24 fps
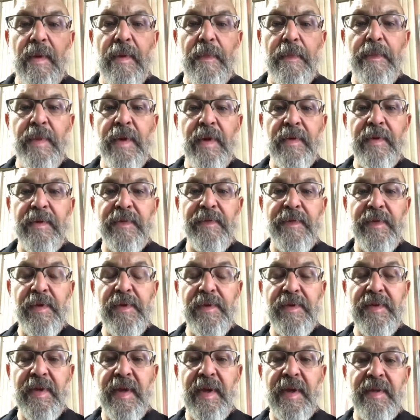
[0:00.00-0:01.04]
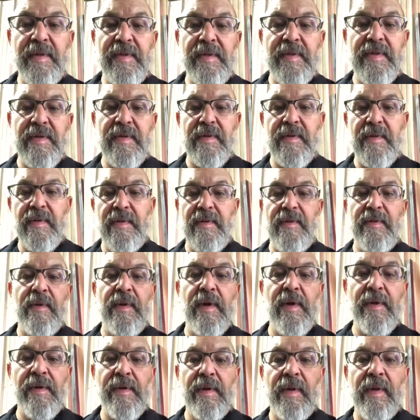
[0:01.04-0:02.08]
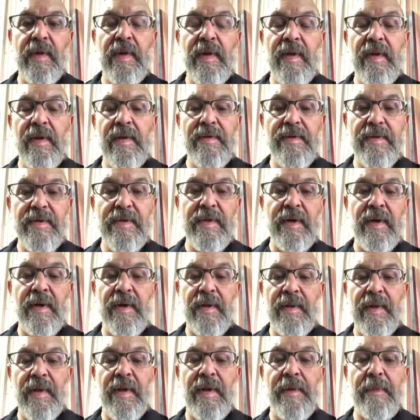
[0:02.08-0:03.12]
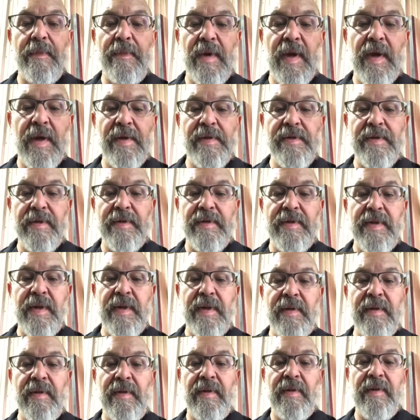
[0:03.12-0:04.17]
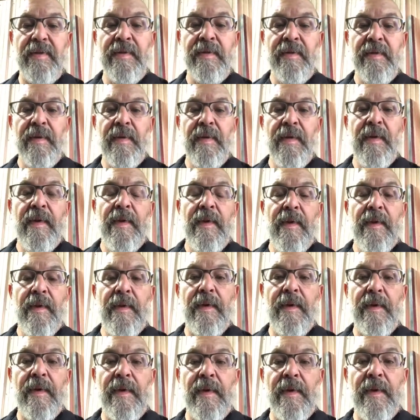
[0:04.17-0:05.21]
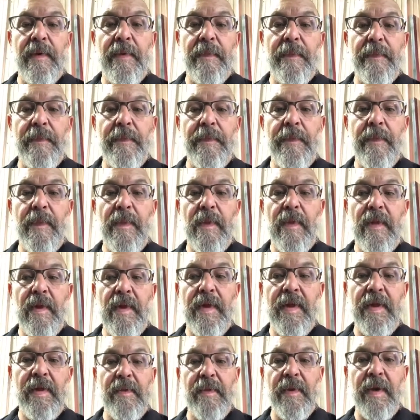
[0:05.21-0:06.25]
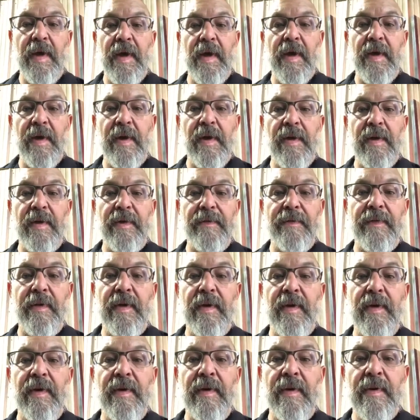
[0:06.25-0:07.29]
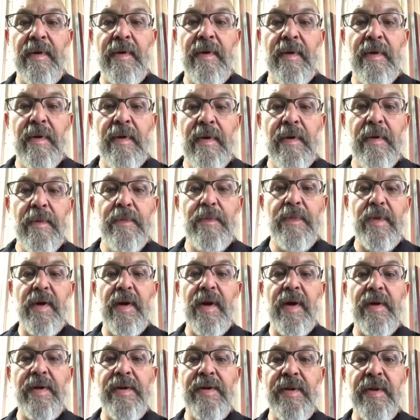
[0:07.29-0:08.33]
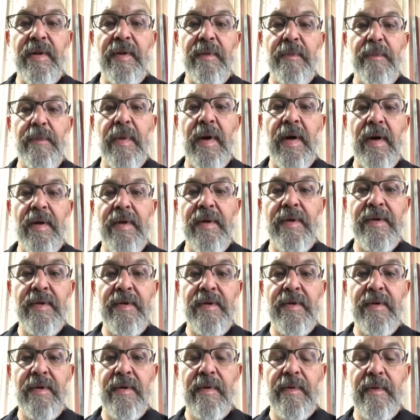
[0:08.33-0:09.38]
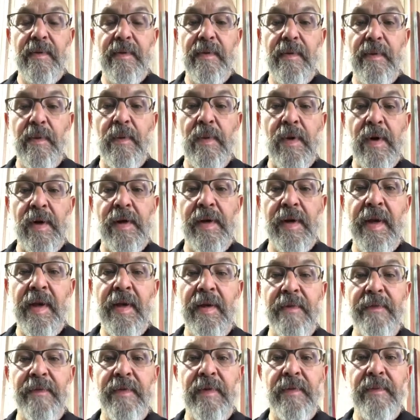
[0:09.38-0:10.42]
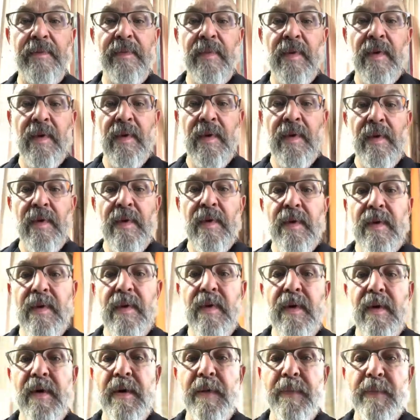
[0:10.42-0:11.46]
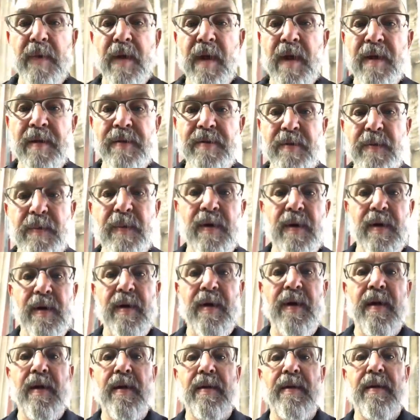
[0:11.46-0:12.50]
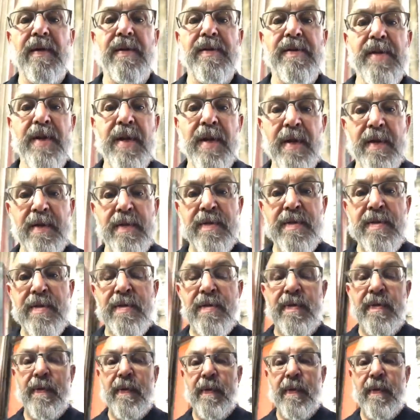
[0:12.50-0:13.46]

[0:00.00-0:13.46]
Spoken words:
built a few sets locally, installed them. Guys are tickled. I think we got all of the production bugs worked out of them. Guys are working on the jigs